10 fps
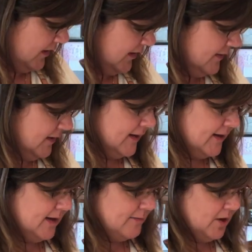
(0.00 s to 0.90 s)
And then I
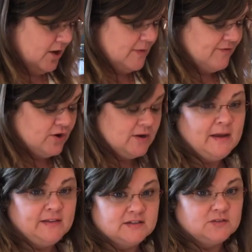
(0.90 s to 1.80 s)
came home. I've already
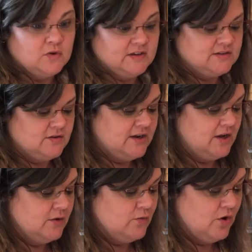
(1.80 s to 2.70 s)
made this once, so I know
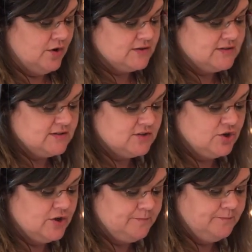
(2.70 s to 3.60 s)
it works. It's
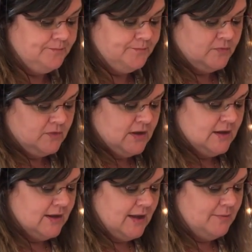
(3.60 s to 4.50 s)
good.
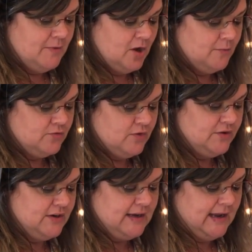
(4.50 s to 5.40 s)
Came home and
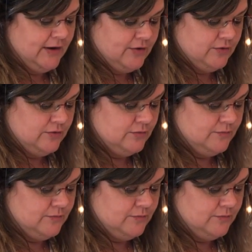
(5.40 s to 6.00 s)
wrote it down.